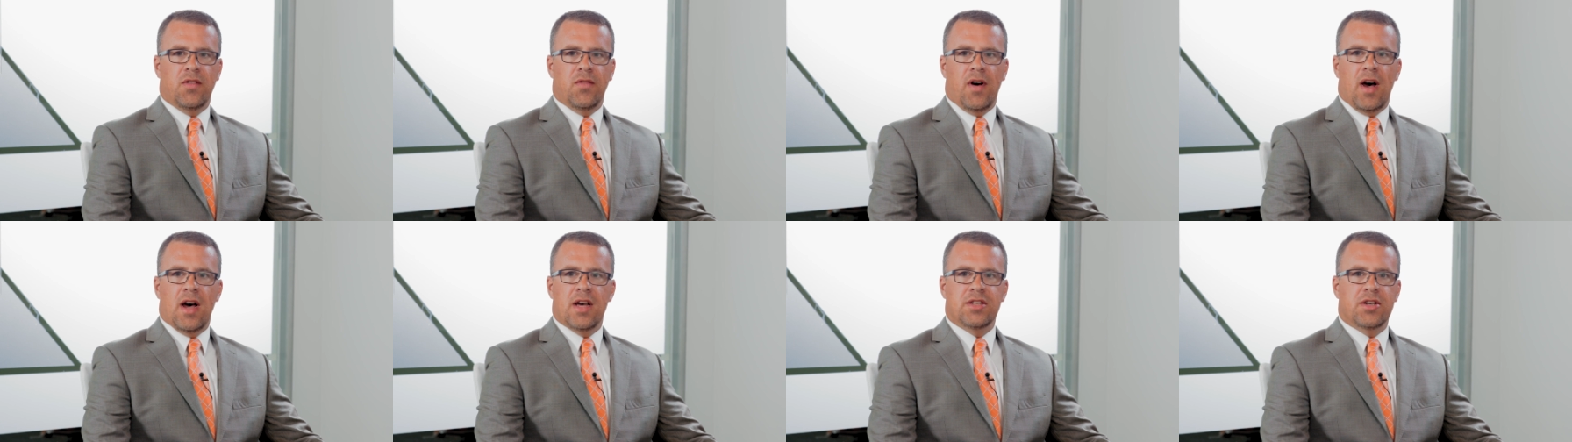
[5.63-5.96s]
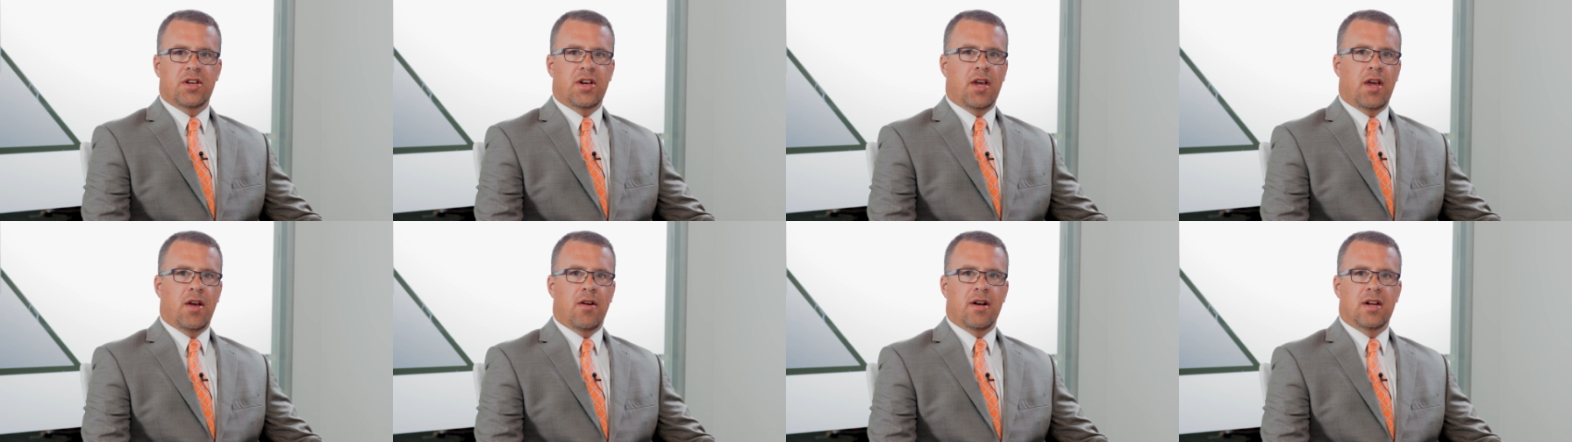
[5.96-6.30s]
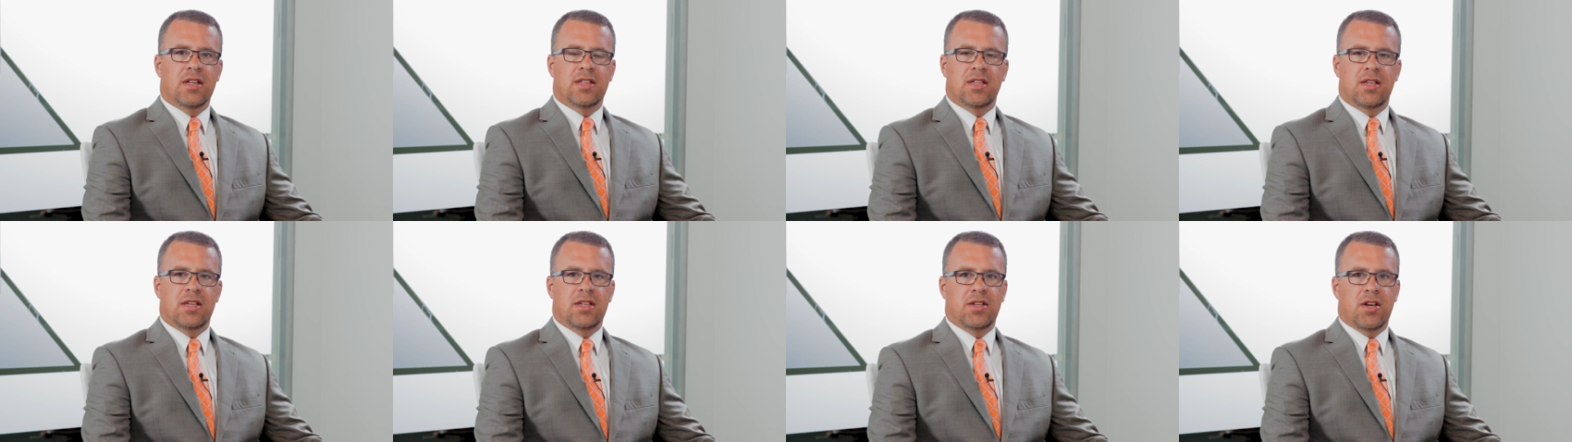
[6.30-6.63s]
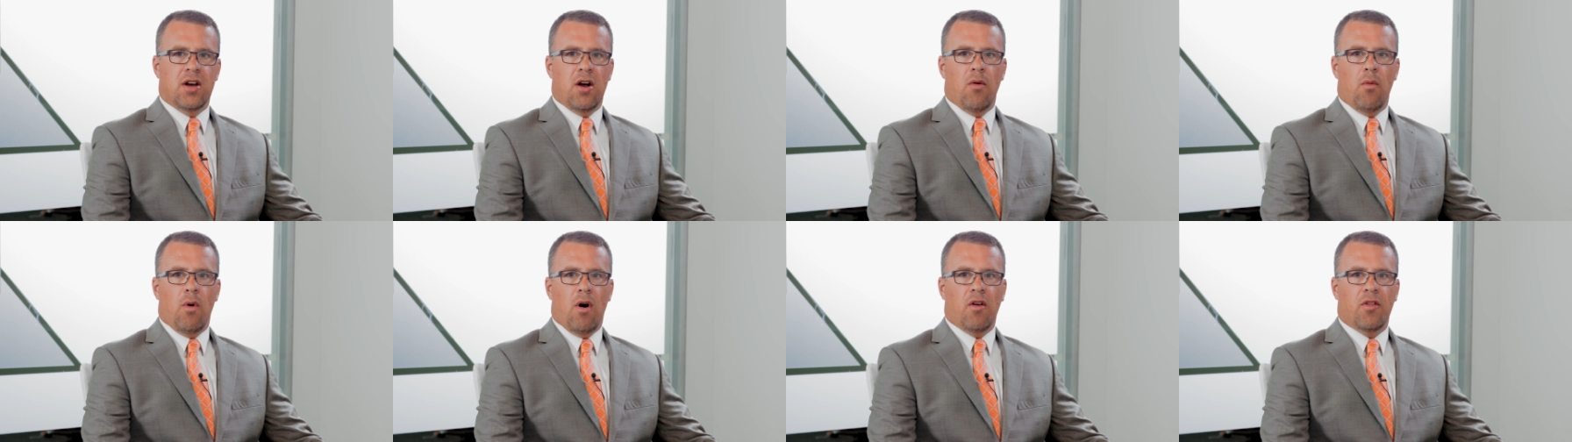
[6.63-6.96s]
advisor here at
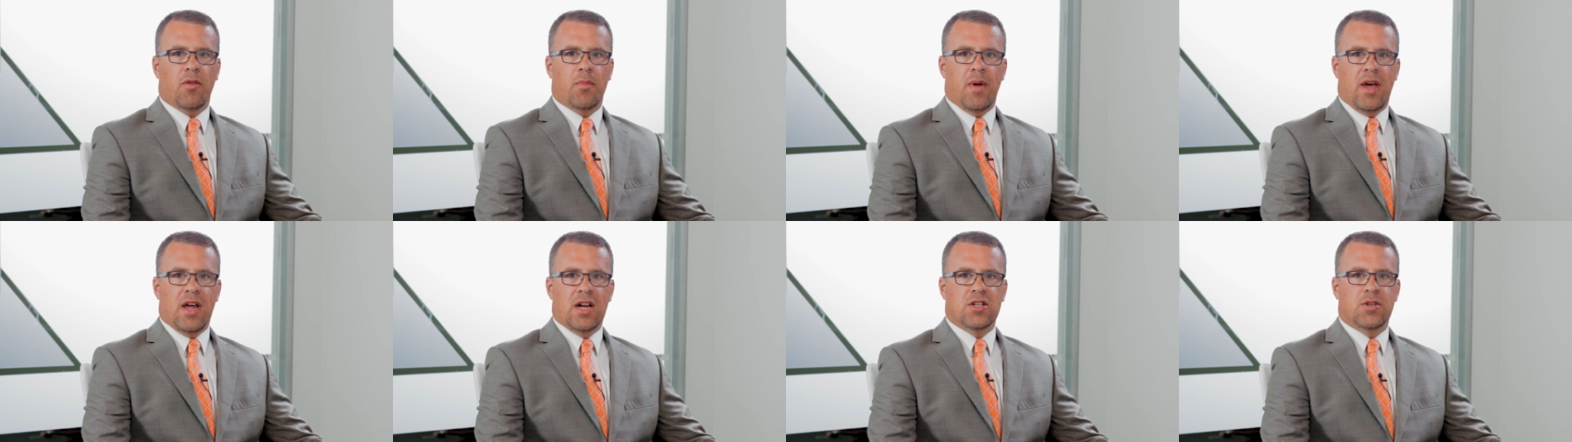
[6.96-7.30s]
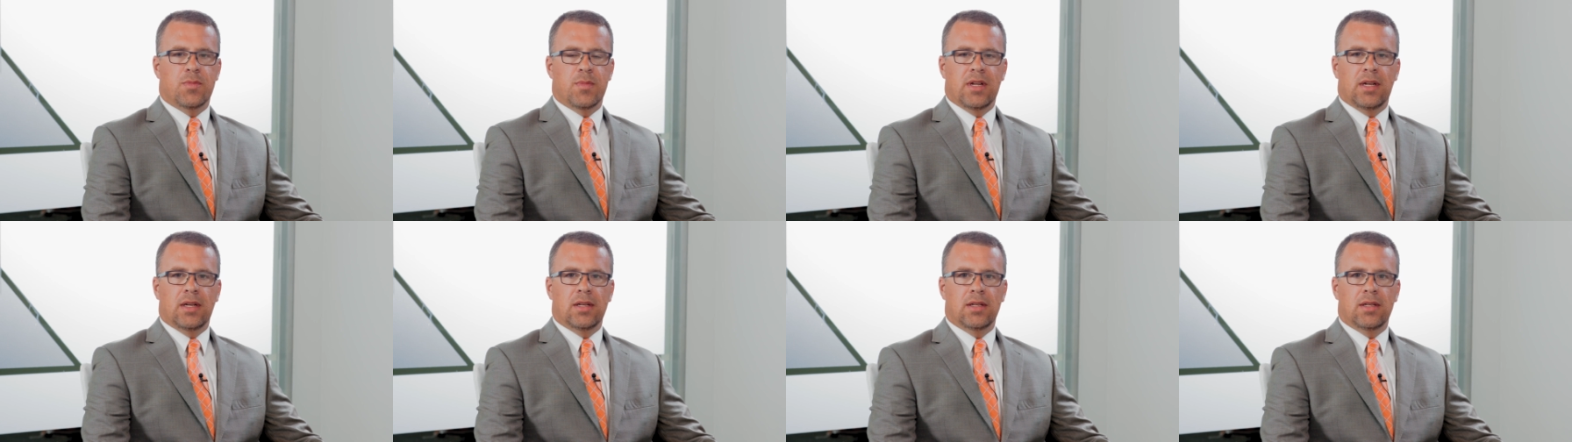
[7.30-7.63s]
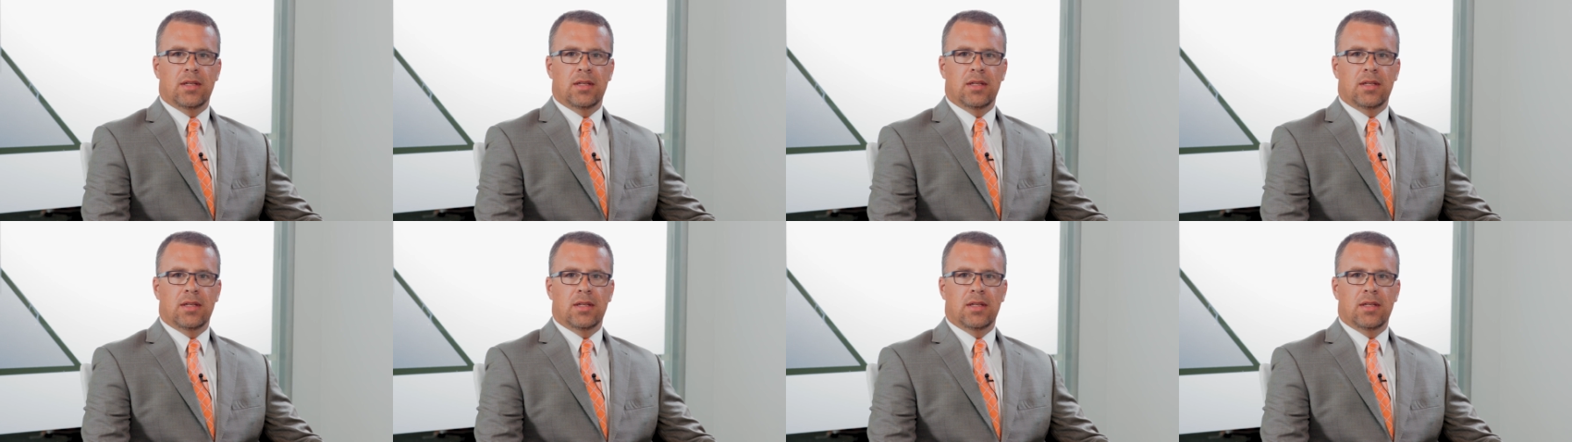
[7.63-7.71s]
CCR Wealth Management.